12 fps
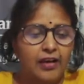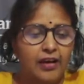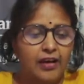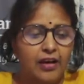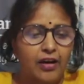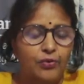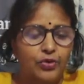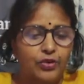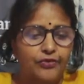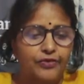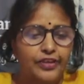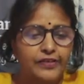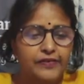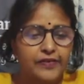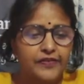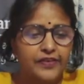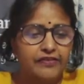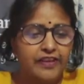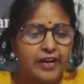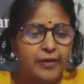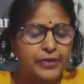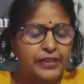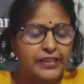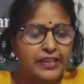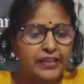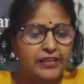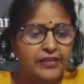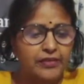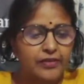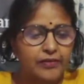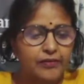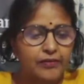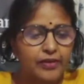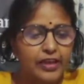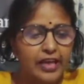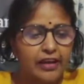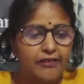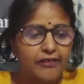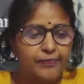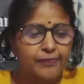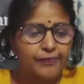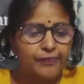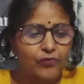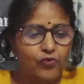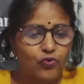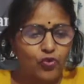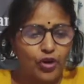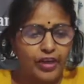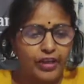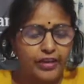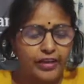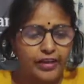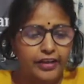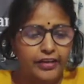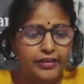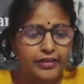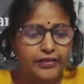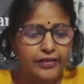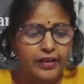Out of this 55%, we have water in it,